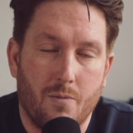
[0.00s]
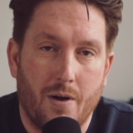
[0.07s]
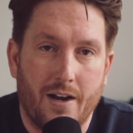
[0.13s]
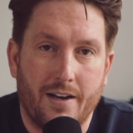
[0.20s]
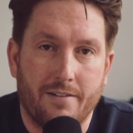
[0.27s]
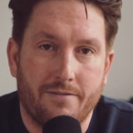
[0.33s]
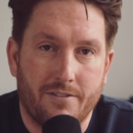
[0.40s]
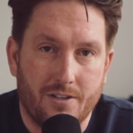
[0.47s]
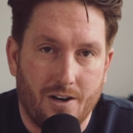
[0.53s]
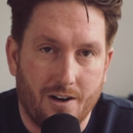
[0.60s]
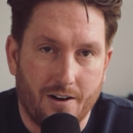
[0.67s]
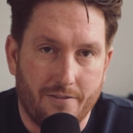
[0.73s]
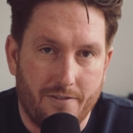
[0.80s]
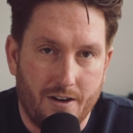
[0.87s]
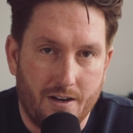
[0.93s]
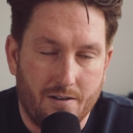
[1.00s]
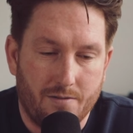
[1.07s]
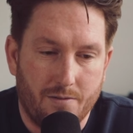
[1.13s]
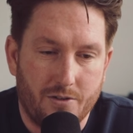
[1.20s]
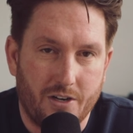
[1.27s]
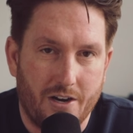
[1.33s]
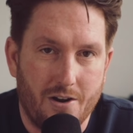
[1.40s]
wedding photography,
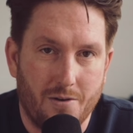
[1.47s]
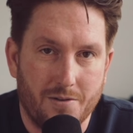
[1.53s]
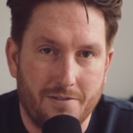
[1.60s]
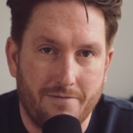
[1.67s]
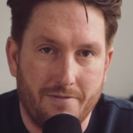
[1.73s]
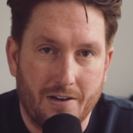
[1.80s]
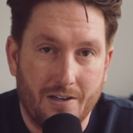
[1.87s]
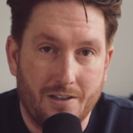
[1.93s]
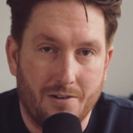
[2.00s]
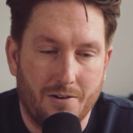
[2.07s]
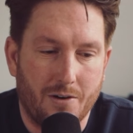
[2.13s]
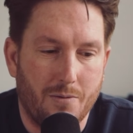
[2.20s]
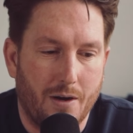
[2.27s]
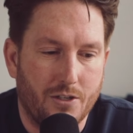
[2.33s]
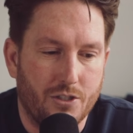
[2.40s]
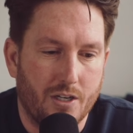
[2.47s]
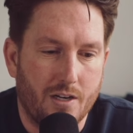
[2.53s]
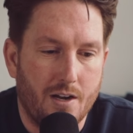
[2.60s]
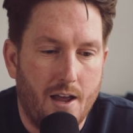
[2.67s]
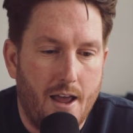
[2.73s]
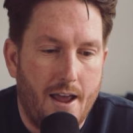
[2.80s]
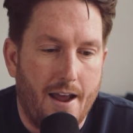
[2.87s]
which I know is a very loaded question.